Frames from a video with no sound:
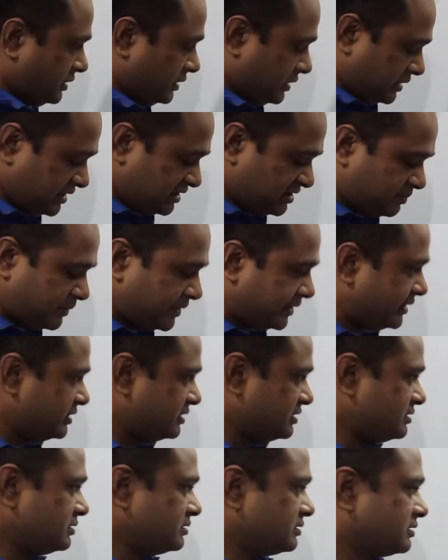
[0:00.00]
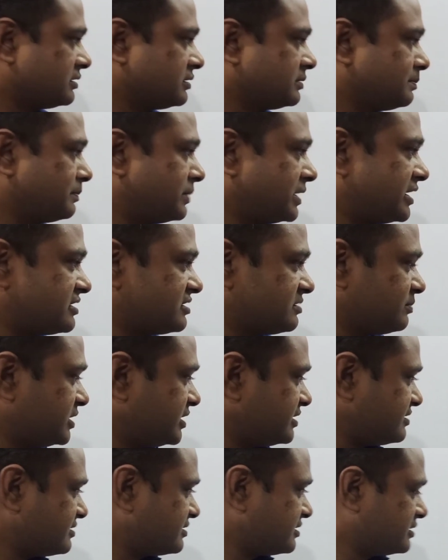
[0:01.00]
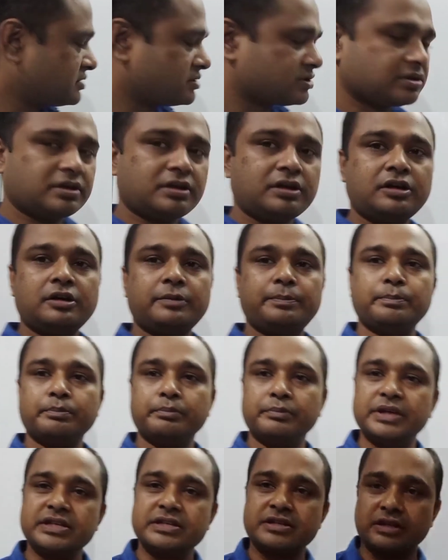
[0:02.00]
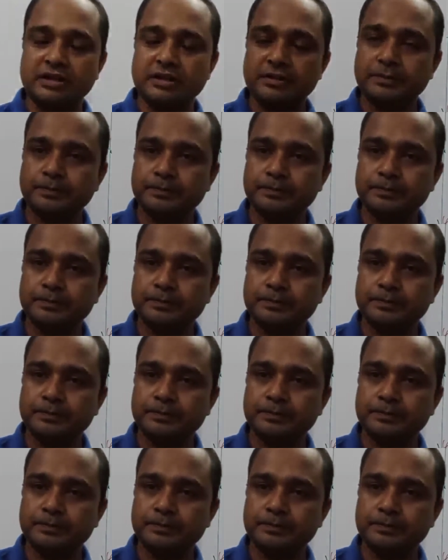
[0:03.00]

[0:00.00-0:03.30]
Explain plasma state of matter.